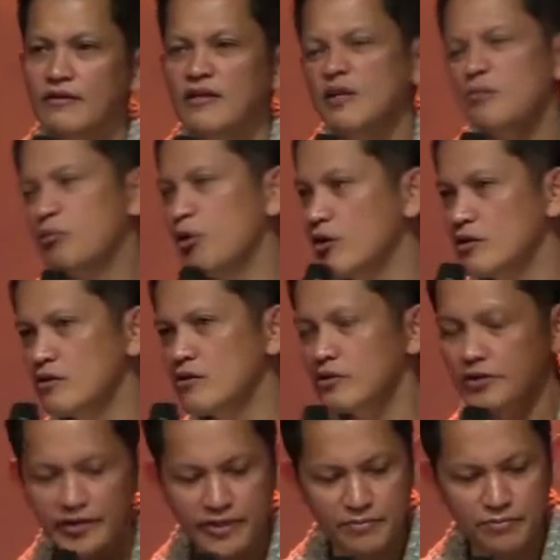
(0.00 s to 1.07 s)
na po, on
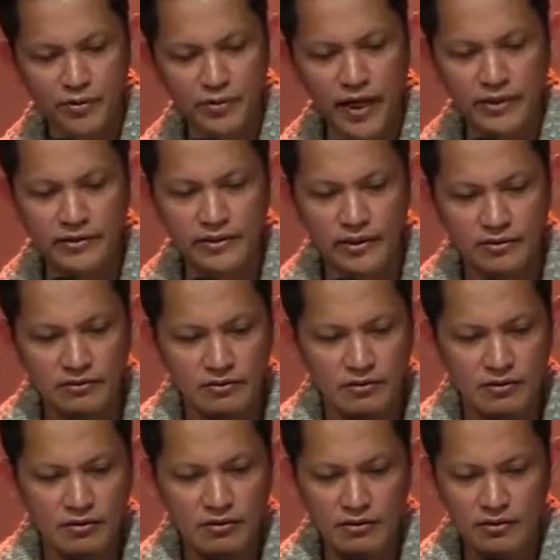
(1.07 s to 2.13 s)
losses po natin,
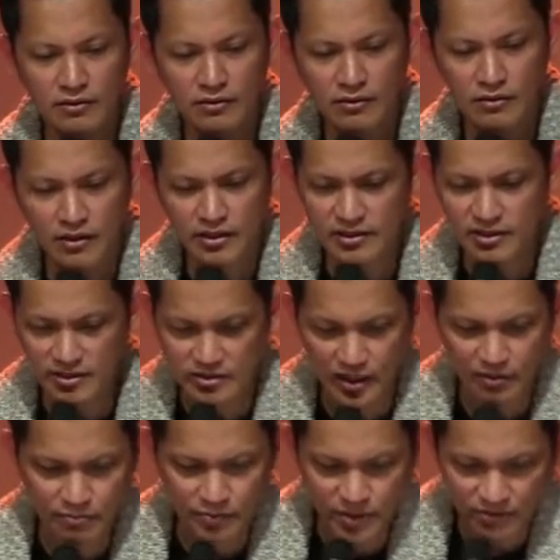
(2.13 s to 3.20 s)
is a
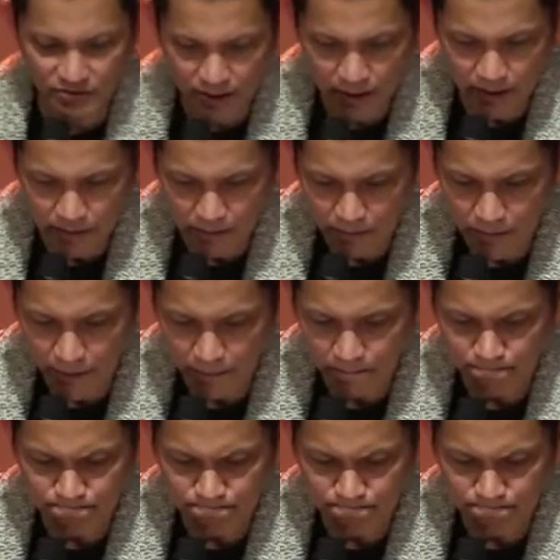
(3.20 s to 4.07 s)
statement of faith na po.